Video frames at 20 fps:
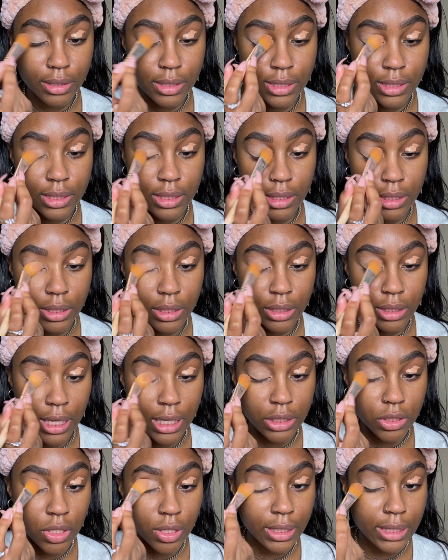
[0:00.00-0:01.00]
sitting here
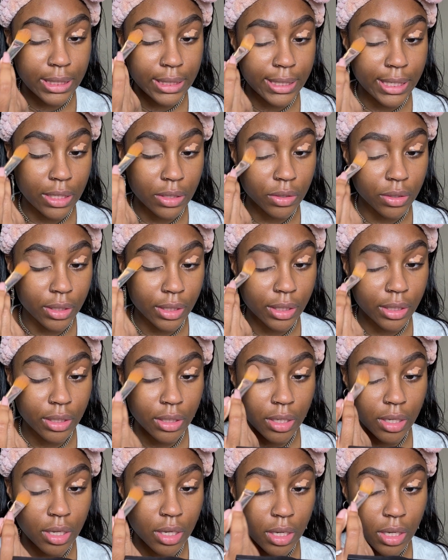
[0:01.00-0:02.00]
like talking down on
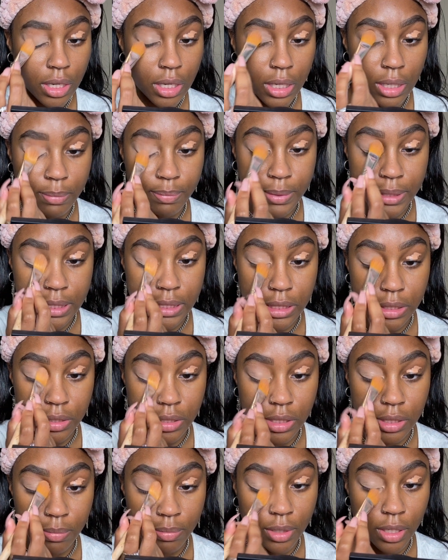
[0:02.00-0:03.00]
it because
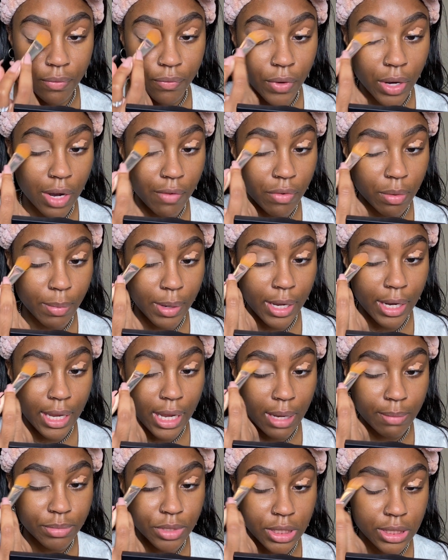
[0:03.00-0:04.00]
there's something for everybody.
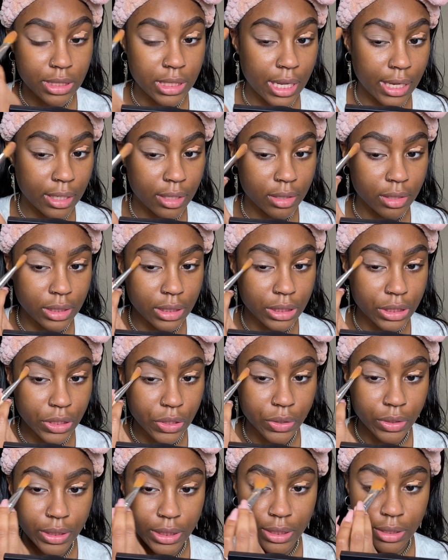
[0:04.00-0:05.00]
I'm just like
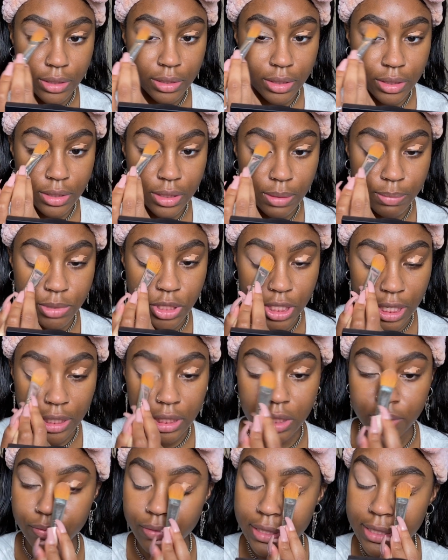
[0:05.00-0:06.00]
literally
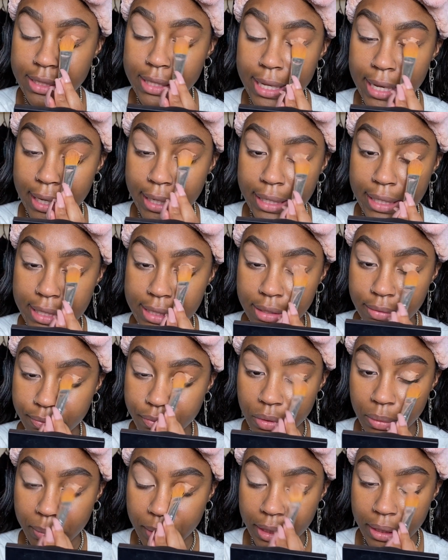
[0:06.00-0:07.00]
objectively saying it isn't
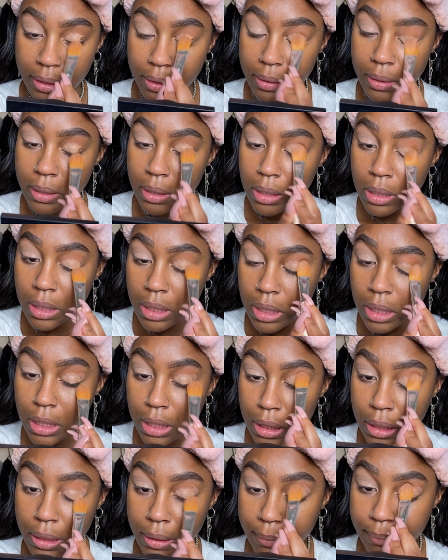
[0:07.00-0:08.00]
for me.
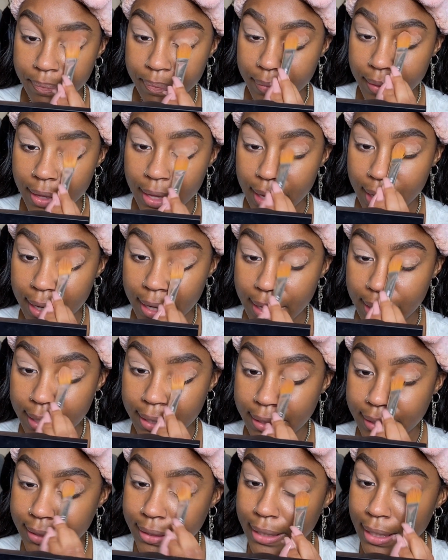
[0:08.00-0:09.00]

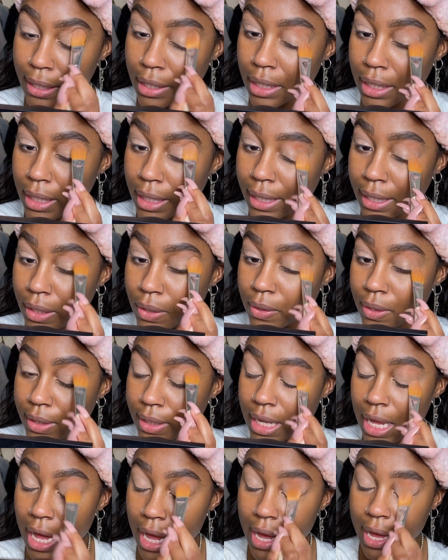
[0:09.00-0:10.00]
And I ain't gonna
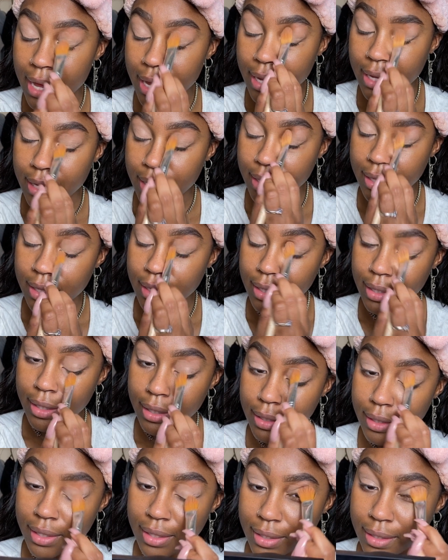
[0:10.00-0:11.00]
lie,
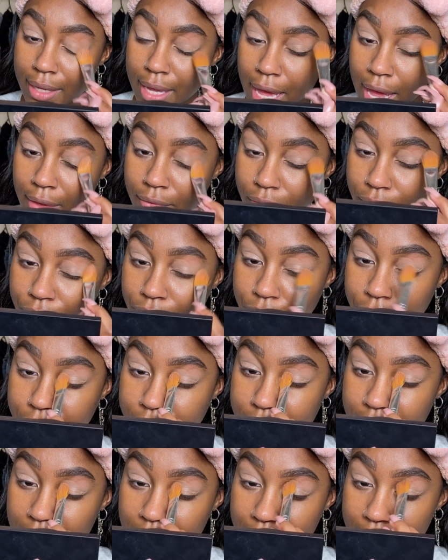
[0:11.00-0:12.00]
having free
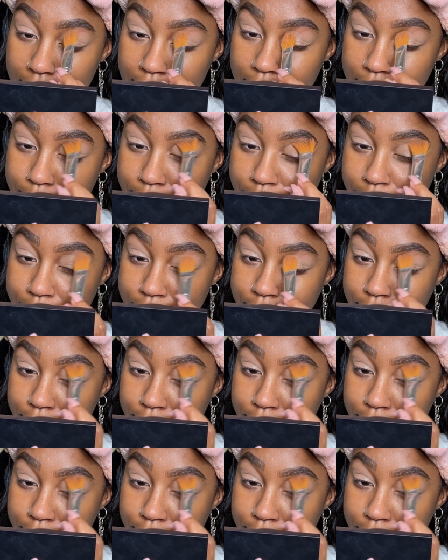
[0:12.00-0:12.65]
time